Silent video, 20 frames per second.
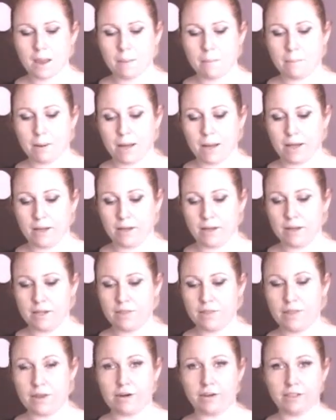But
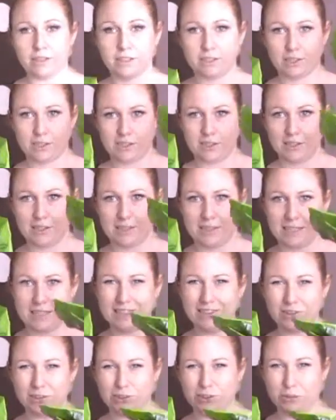
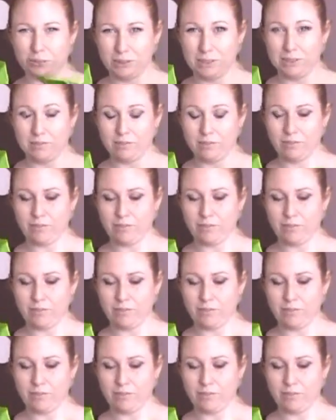these are three of the